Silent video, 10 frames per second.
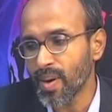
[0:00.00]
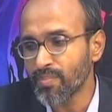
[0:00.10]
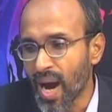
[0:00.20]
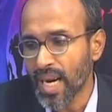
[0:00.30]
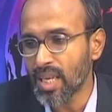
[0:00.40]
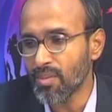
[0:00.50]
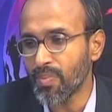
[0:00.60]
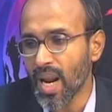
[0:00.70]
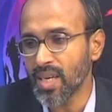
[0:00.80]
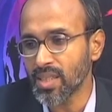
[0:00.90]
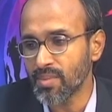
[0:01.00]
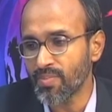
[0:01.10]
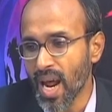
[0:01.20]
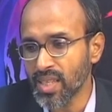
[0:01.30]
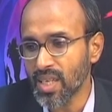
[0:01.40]
management
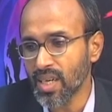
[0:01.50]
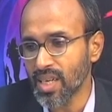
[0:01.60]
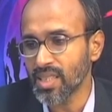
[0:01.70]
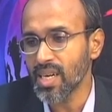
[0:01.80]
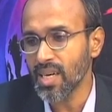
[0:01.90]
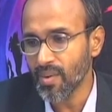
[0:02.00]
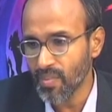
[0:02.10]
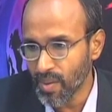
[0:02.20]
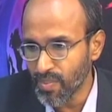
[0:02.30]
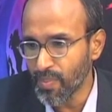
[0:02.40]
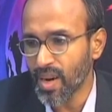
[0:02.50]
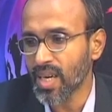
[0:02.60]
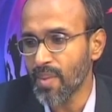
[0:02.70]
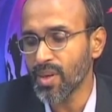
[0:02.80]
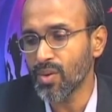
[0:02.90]
plans are concerned, people are
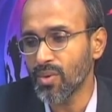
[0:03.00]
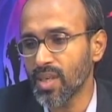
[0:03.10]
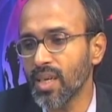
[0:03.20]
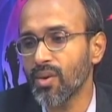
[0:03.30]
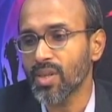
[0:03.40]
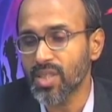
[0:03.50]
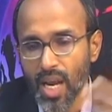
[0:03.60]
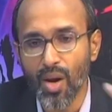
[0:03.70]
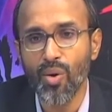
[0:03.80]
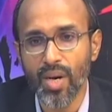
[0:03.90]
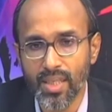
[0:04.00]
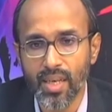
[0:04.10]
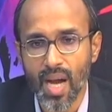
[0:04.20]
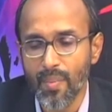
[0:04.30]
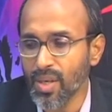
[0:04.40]
coming together, or the stakeholders are
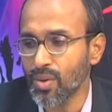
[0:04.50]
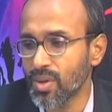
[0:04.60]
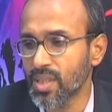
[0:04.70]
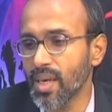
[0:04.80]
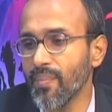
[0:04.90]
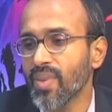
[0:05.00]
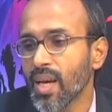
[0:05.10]
coming together,